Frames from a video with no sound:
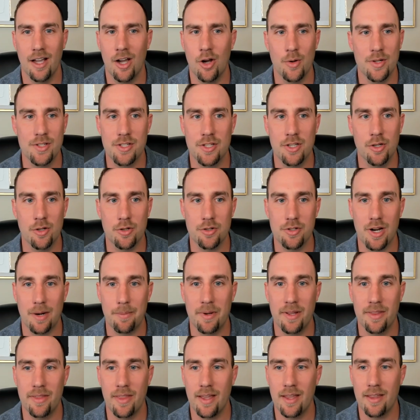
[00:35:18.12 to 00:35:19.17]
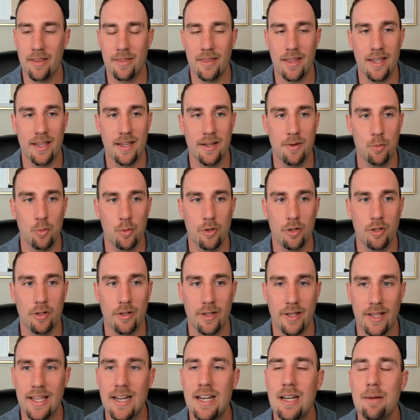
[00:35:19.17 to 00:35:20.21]
Oh, it's huge. I mean, they they
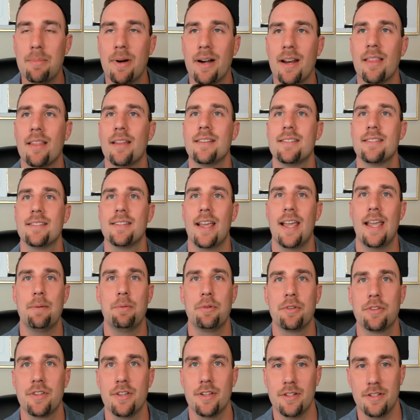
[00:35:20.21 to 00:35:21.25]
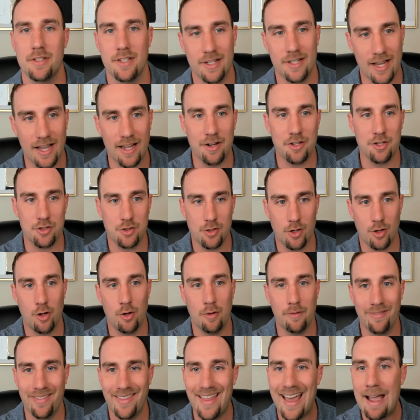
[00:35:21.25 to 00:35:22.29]
will anybody that's able to to kind of
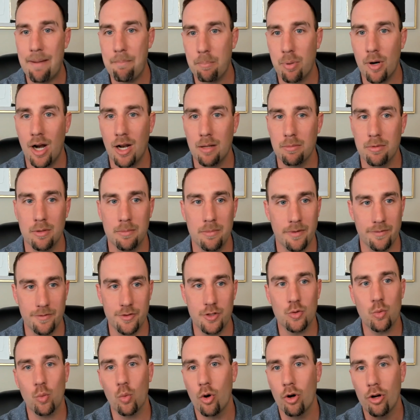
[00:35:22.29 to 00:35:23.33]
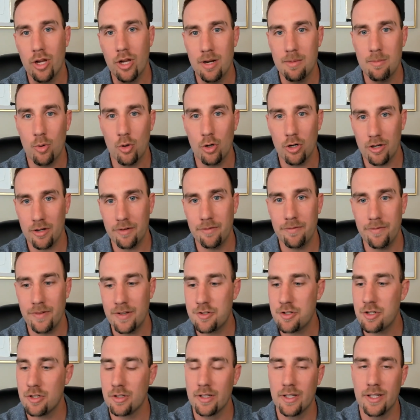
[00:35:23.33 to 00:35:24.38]
solve that problem of just working more
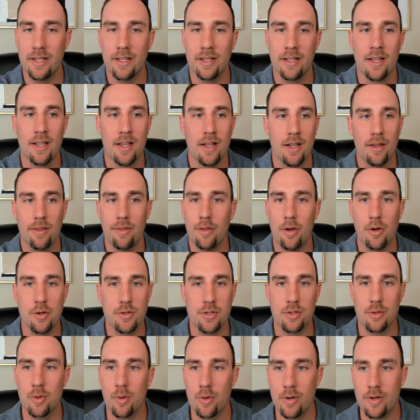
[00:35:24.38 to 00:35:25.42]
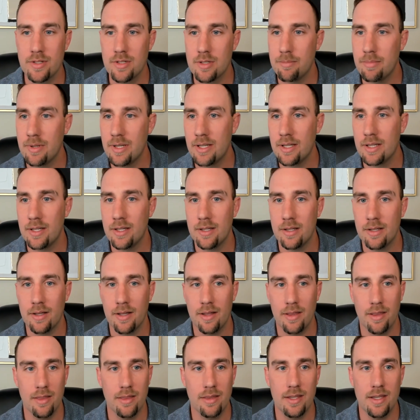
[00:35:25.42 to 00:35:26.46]
efficiently. Those are going to be
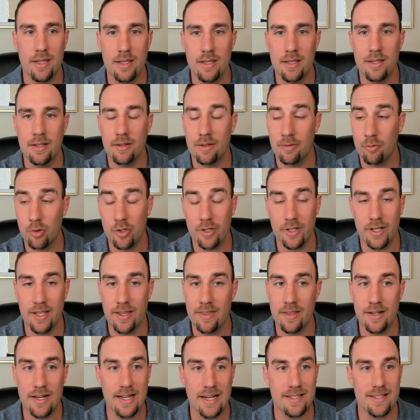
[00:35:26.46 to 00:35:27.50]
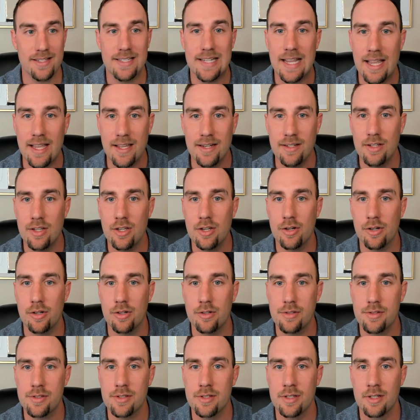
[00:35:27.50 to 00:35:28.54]
the really in the next ten
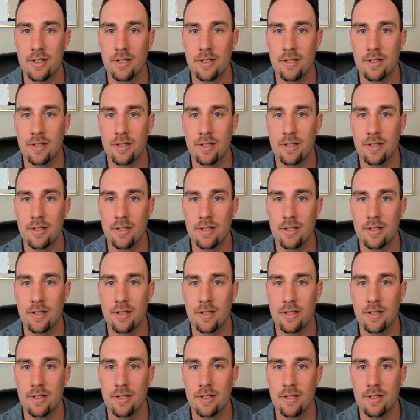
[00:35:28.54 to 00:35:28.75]
years